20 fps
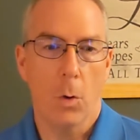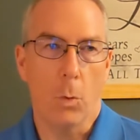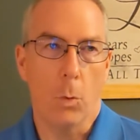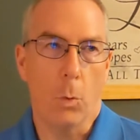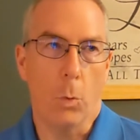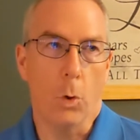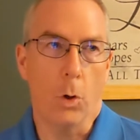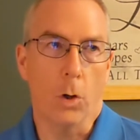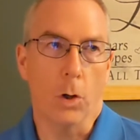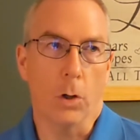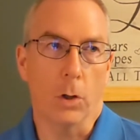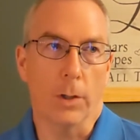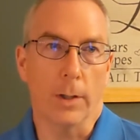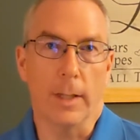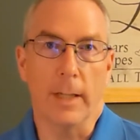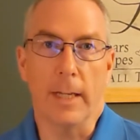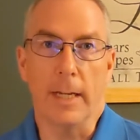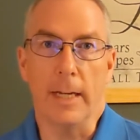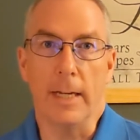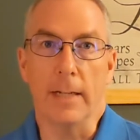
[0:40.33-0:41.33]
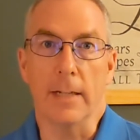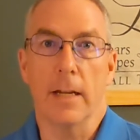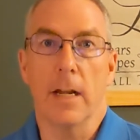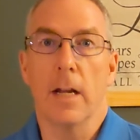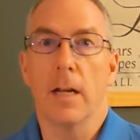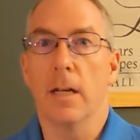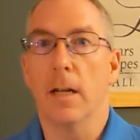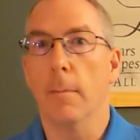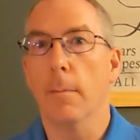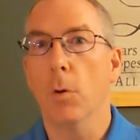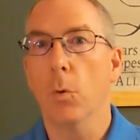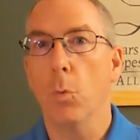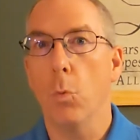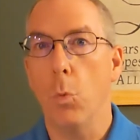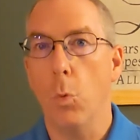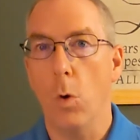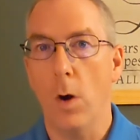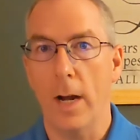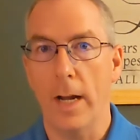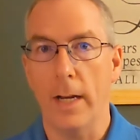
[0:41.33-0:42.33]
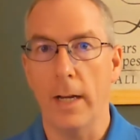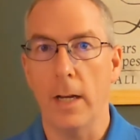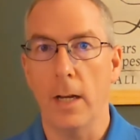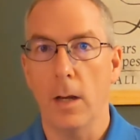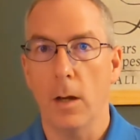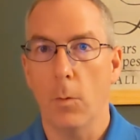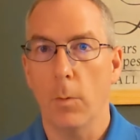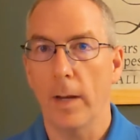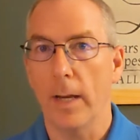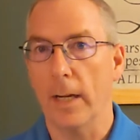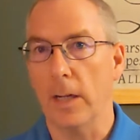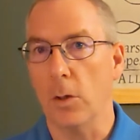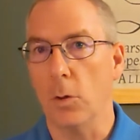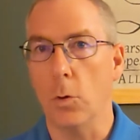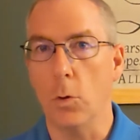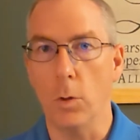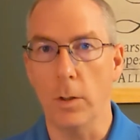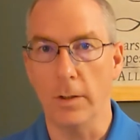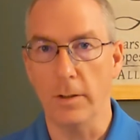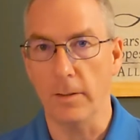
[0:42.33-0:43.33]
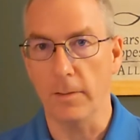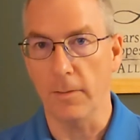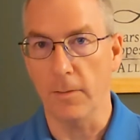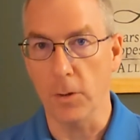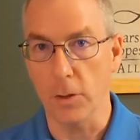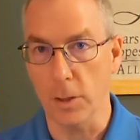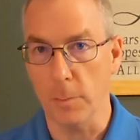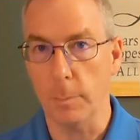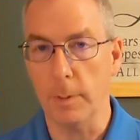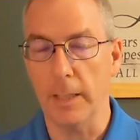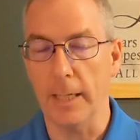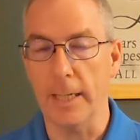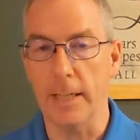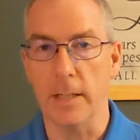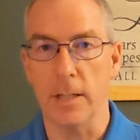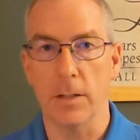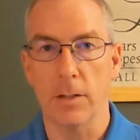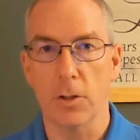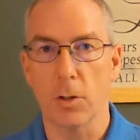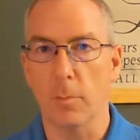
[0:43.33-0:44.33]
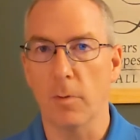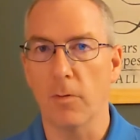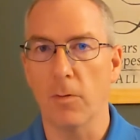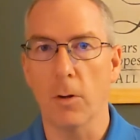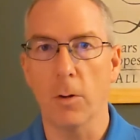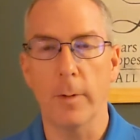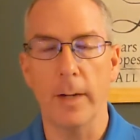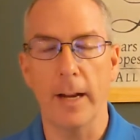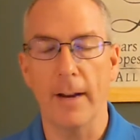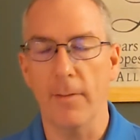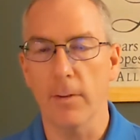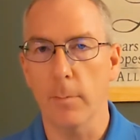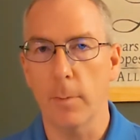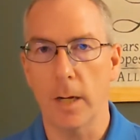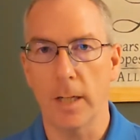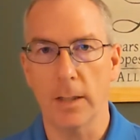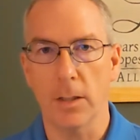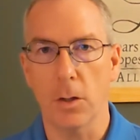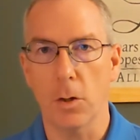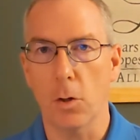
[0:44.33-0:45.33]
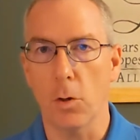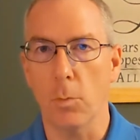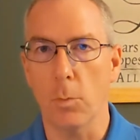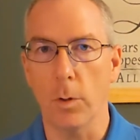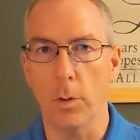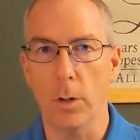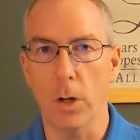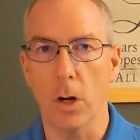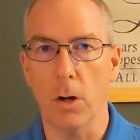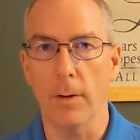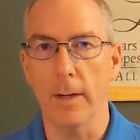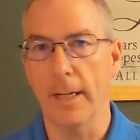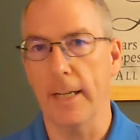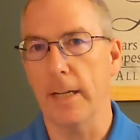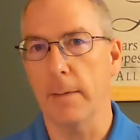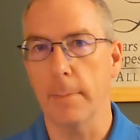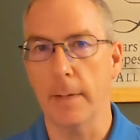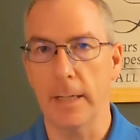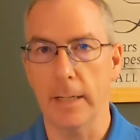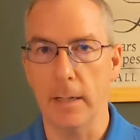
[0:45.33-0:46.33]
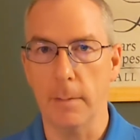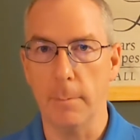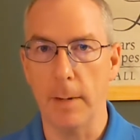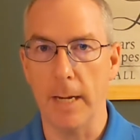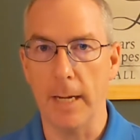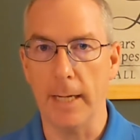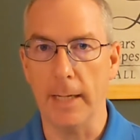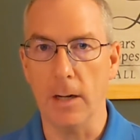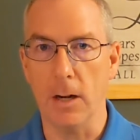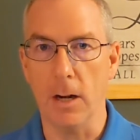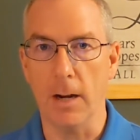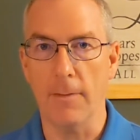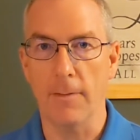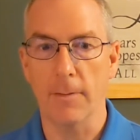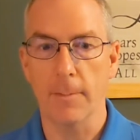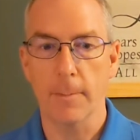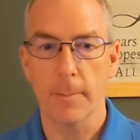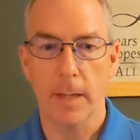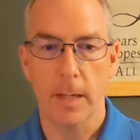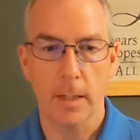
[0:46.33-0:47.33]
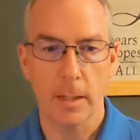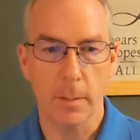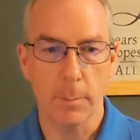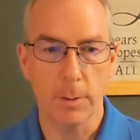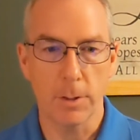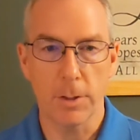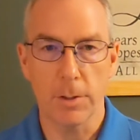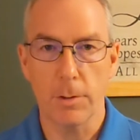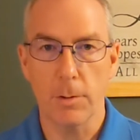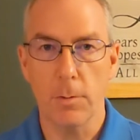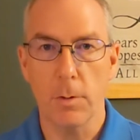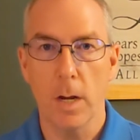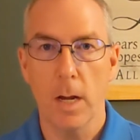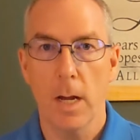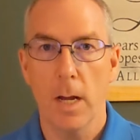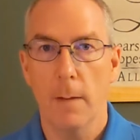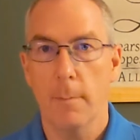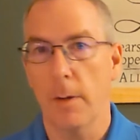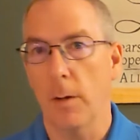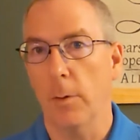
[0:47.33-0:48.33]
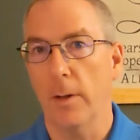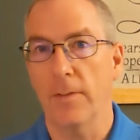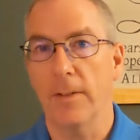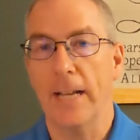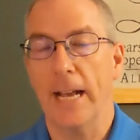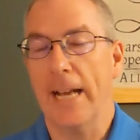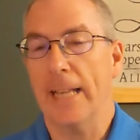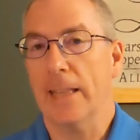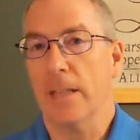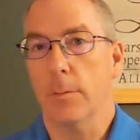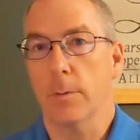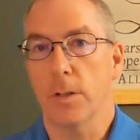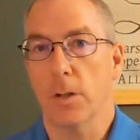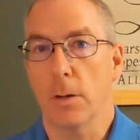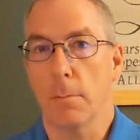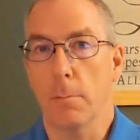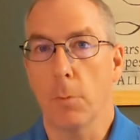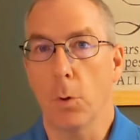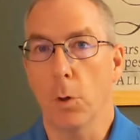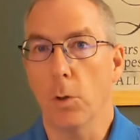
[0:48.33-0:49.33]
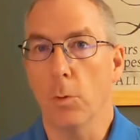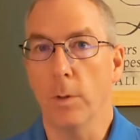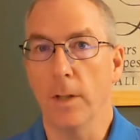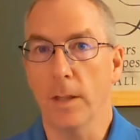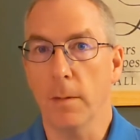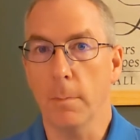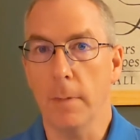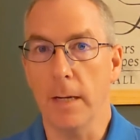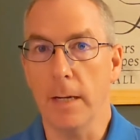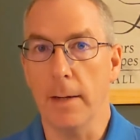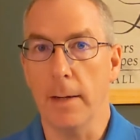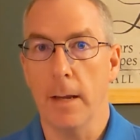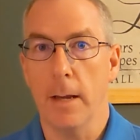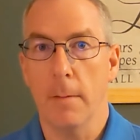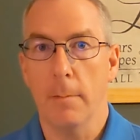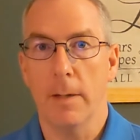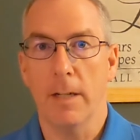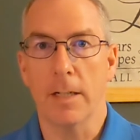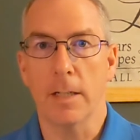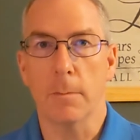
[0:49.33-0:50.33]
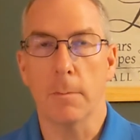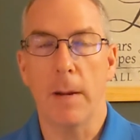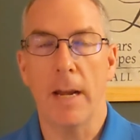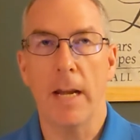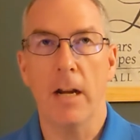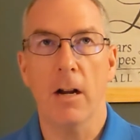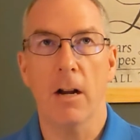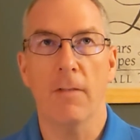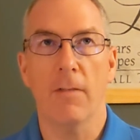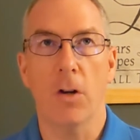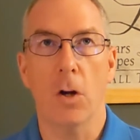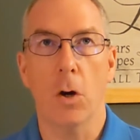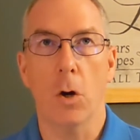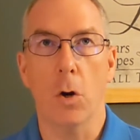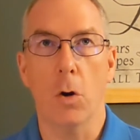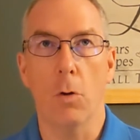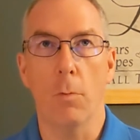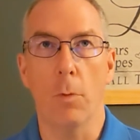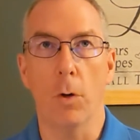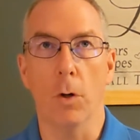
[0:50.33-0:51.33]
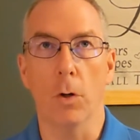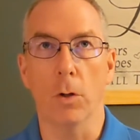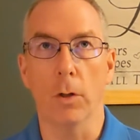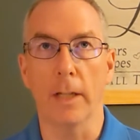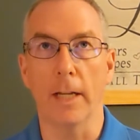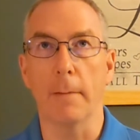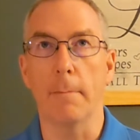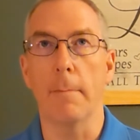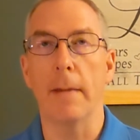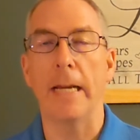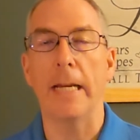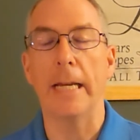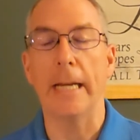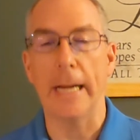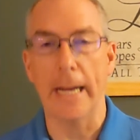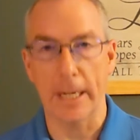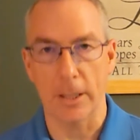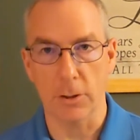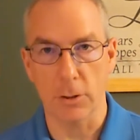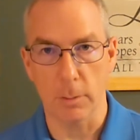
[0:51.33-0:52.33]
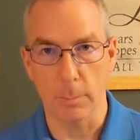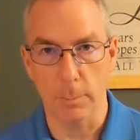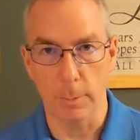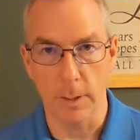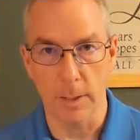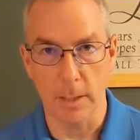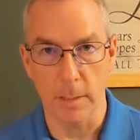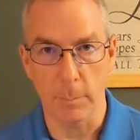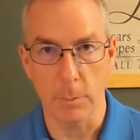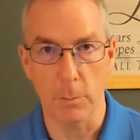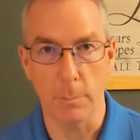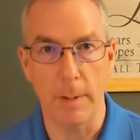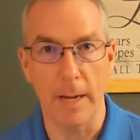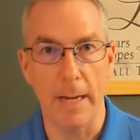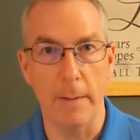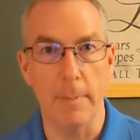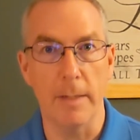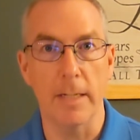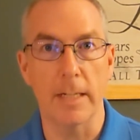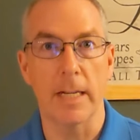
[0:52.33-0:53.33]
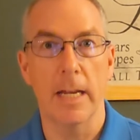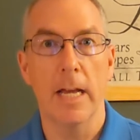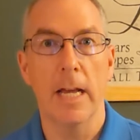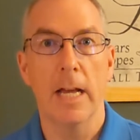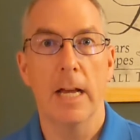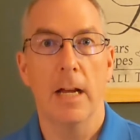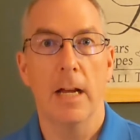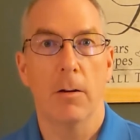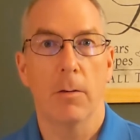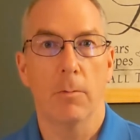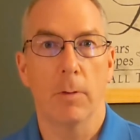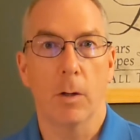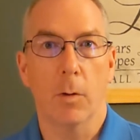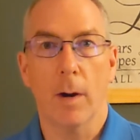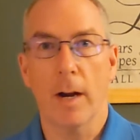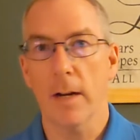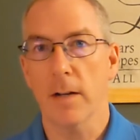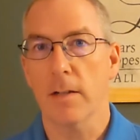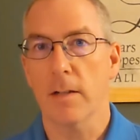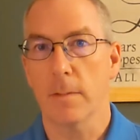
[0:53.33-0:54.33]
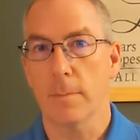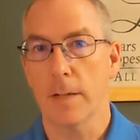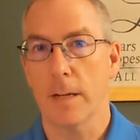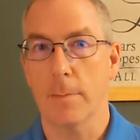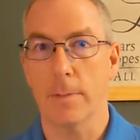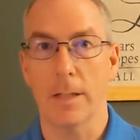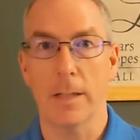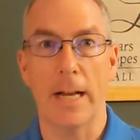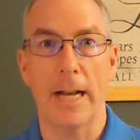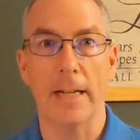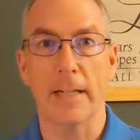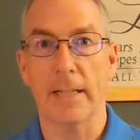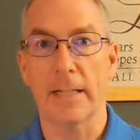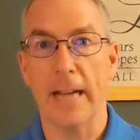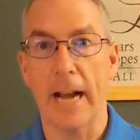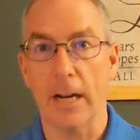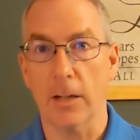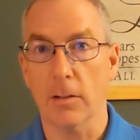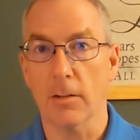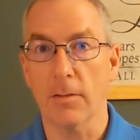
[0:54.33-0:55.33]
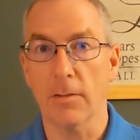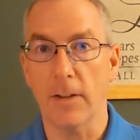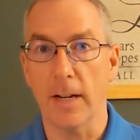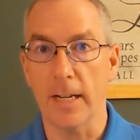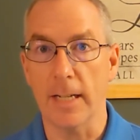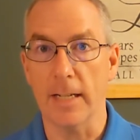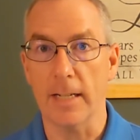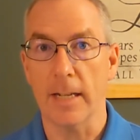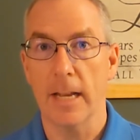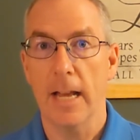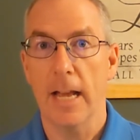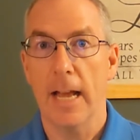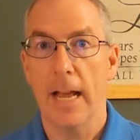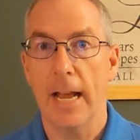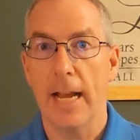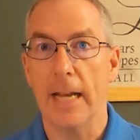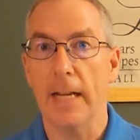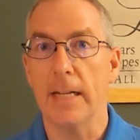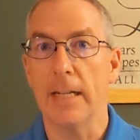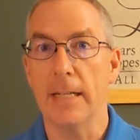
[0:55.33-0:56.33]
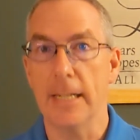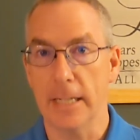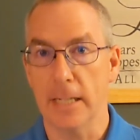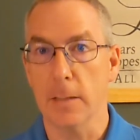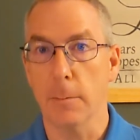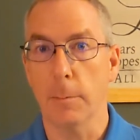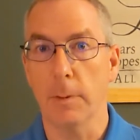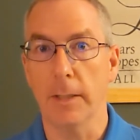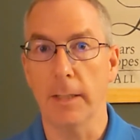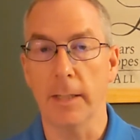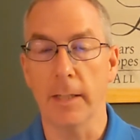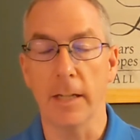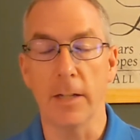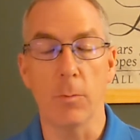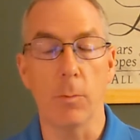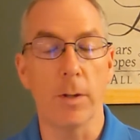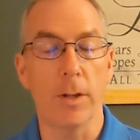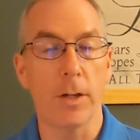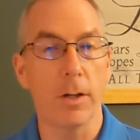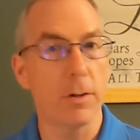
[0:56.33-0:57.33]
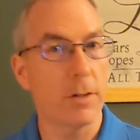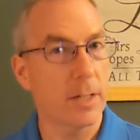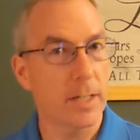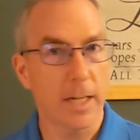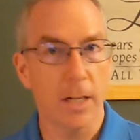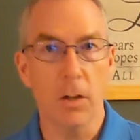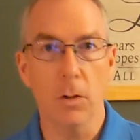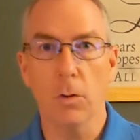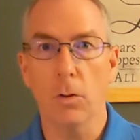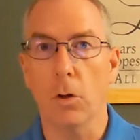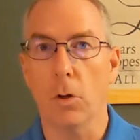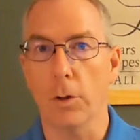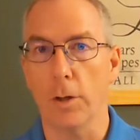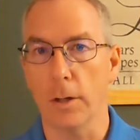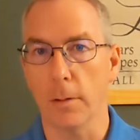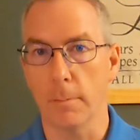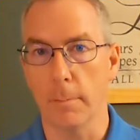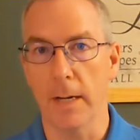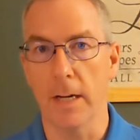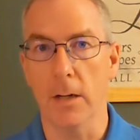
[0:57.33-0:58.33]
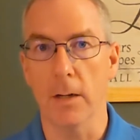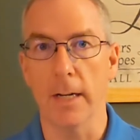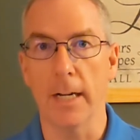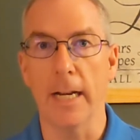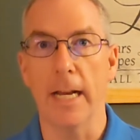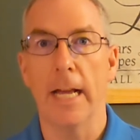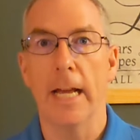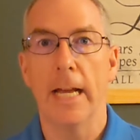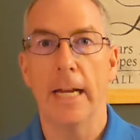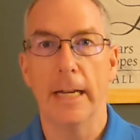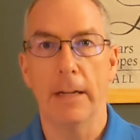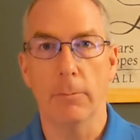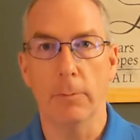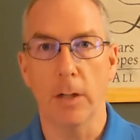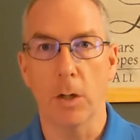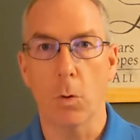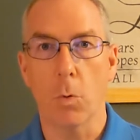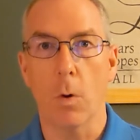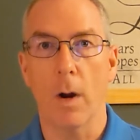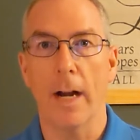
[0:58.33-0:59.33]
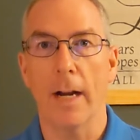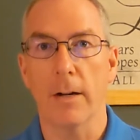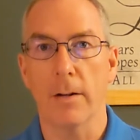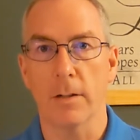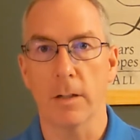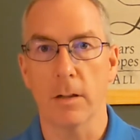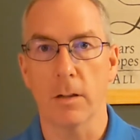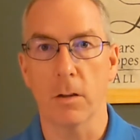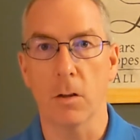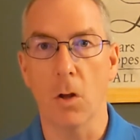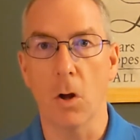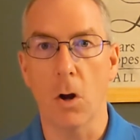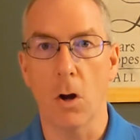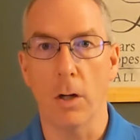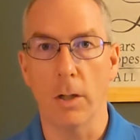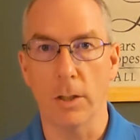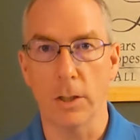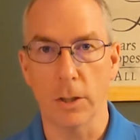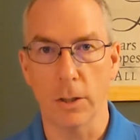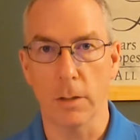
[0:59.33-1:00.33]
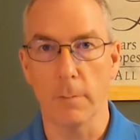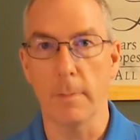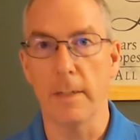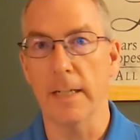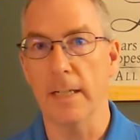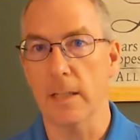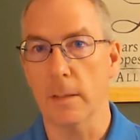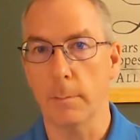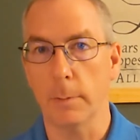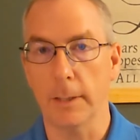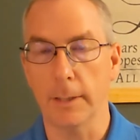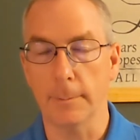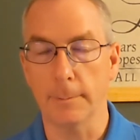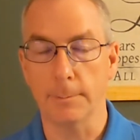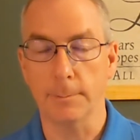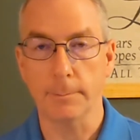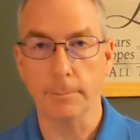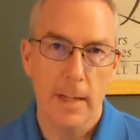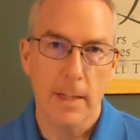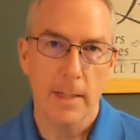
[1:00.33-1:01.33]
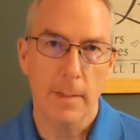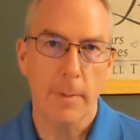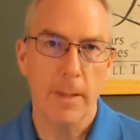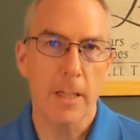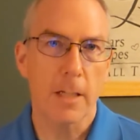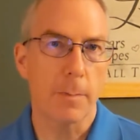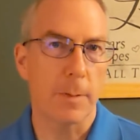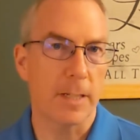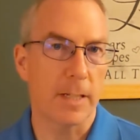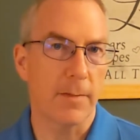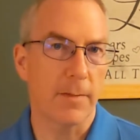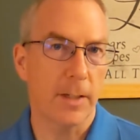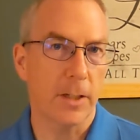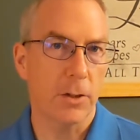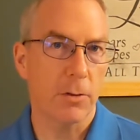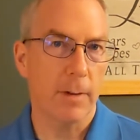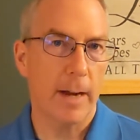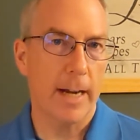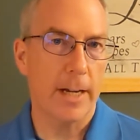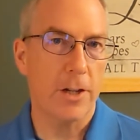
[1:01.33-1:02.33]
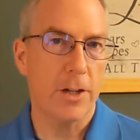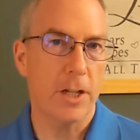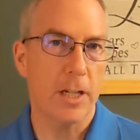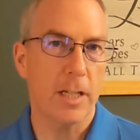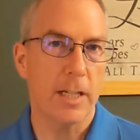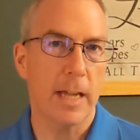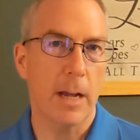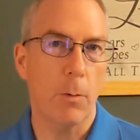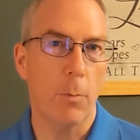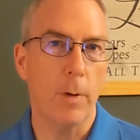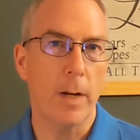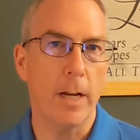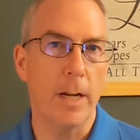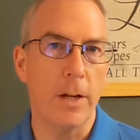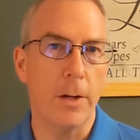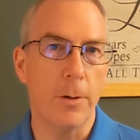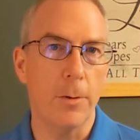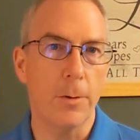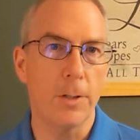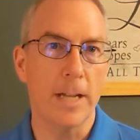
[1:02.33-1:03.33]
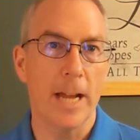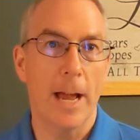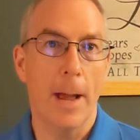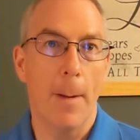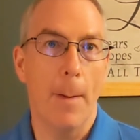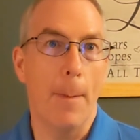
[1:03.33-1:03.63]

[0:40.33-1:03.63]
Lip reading: were these. Number one, we had a goal in the first place. So before we ever bought the home, we were already committed to paying it off. Number two, my wife Kathy was on board with me because paying off a home early and making extra principal payments requires sometimes a lot of sacrifice and discipline. And whether you're single or you're married, it requires long-term discipline. Some of the specific strategies that we used,